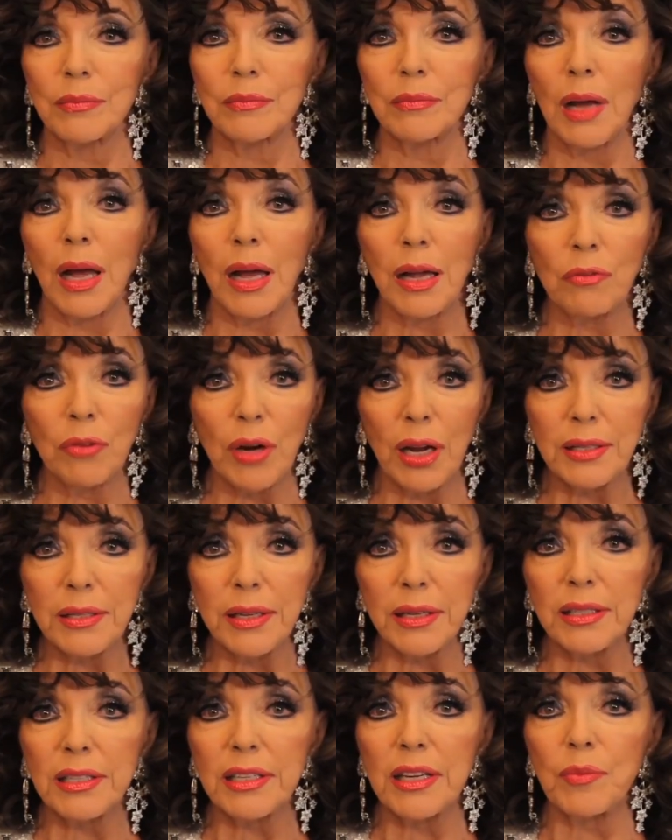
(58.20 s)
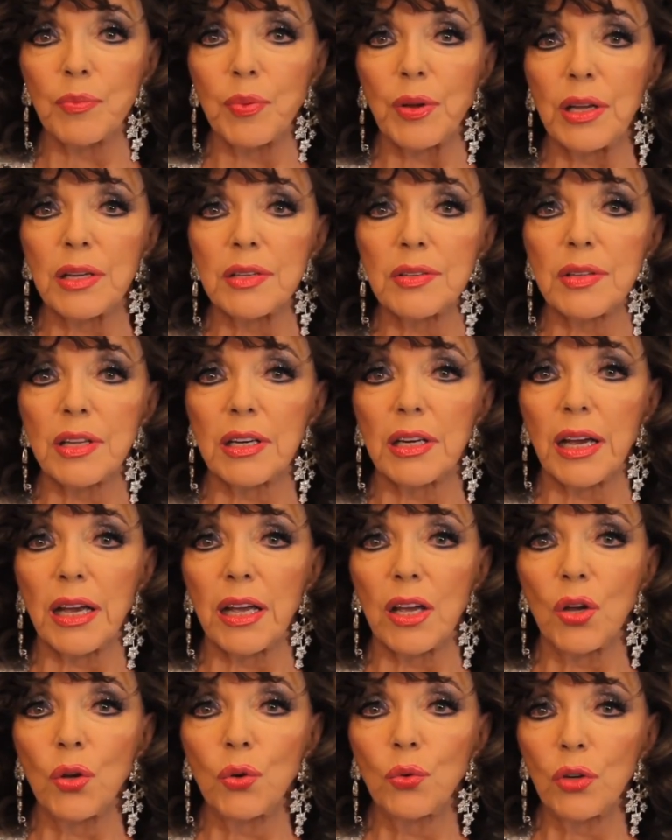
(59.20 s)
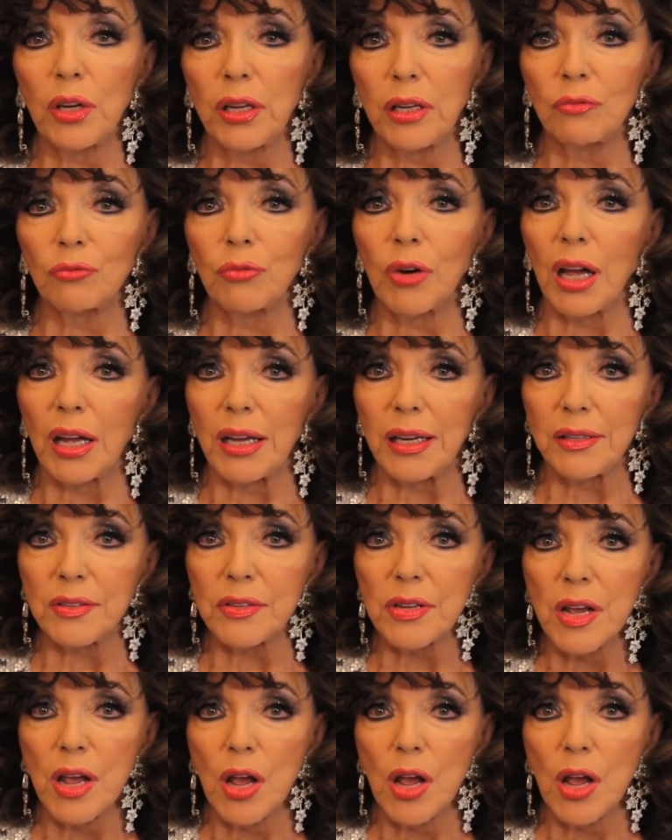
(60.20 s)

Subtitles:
My writing tip is that I only write